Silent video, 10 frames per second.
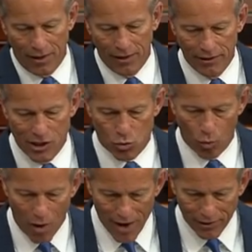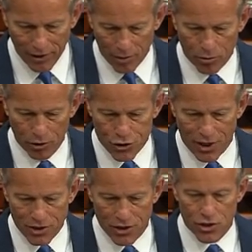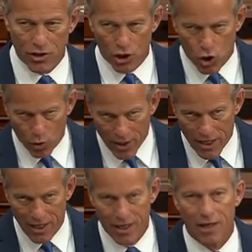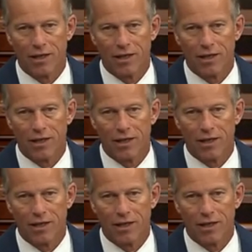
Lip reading: at least one liberal justice agreed